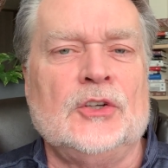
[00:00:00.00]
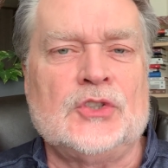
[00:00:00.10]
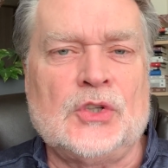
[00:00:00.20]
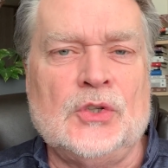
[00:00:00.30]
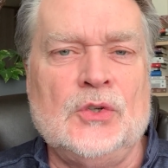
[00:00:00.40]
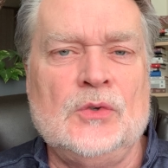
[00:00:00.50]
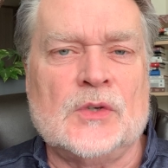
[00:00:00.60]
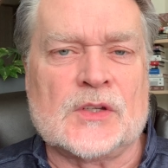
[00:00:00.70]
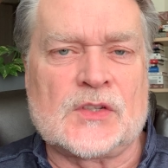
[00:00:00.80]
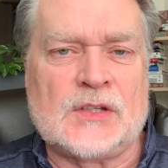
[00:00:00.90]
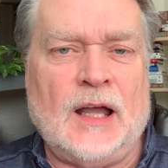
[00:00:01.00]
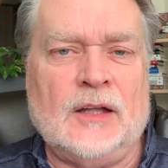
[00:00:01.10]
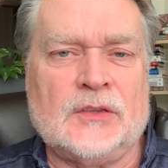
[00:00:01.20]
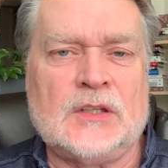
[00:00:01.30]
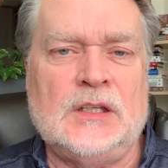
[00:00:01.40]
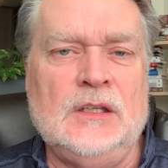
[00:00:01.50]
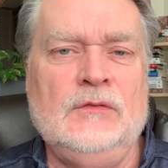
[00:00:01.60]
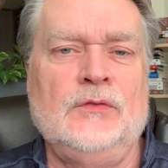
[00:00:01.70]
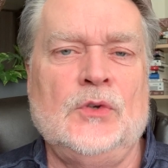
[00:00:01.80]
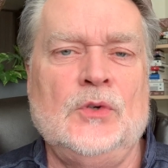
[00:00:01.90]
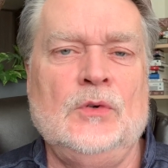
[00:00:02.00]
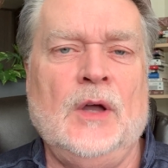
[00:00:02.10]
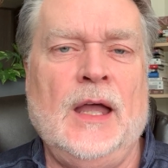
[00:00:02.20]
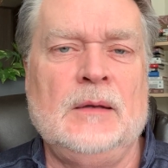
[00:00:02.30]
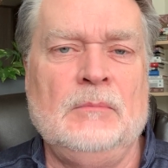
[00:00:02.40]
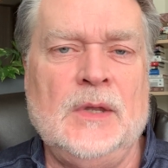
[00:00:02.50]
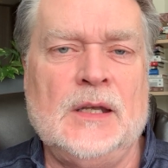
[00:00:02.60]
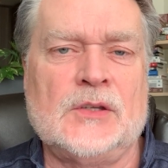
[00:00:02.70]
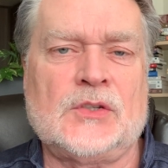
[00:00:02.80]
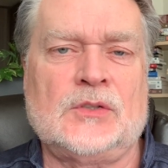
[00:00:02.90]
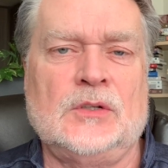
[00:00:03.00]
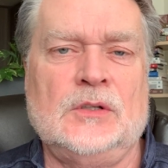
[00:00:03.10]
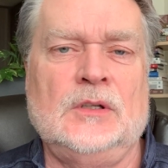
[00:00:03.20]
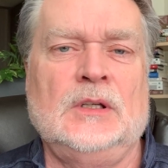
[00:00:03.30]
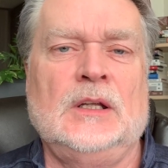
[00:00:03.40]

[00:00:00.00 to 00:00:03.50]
to South Kivu and ministered